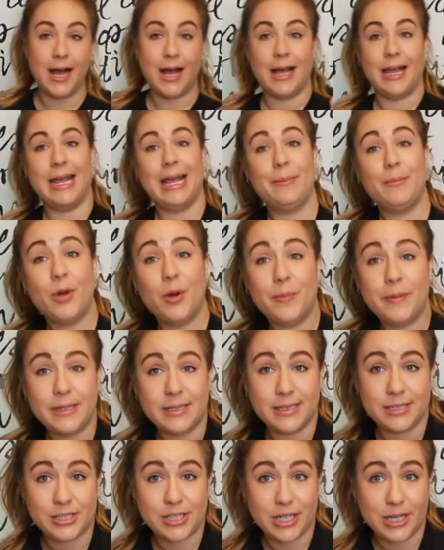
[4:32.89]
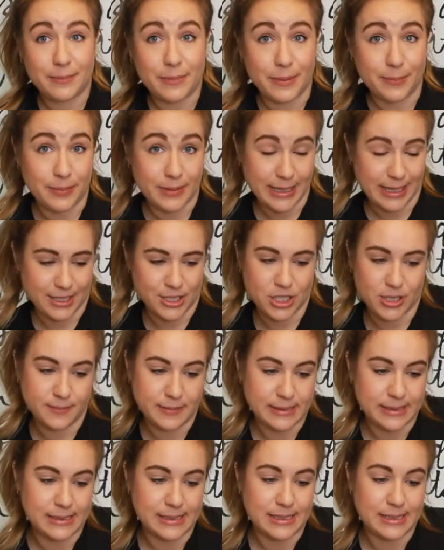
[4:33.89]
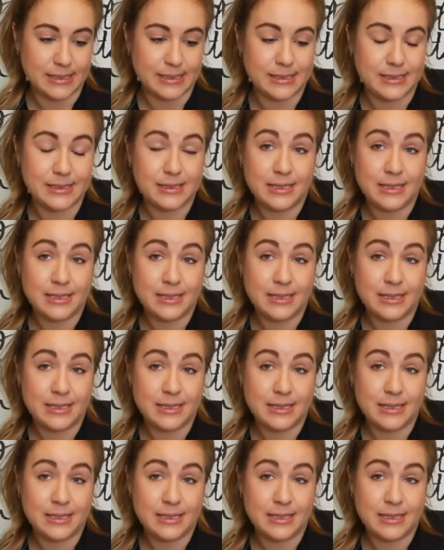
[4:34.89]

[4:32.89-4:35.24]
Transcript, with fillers: I am hoping to start up a planter business